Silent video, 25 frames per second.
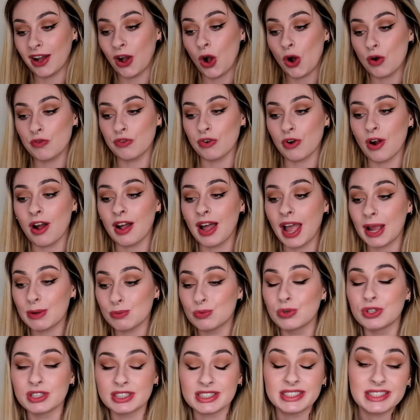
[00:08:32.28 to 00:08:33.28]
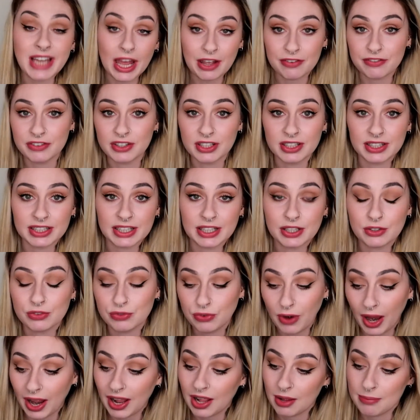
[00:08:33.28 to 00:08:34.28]
Overall, I would definitely
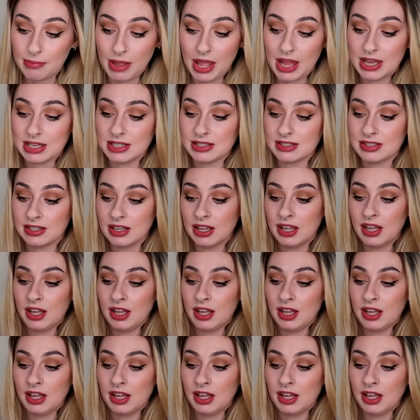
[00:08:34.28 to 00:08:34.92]
recommend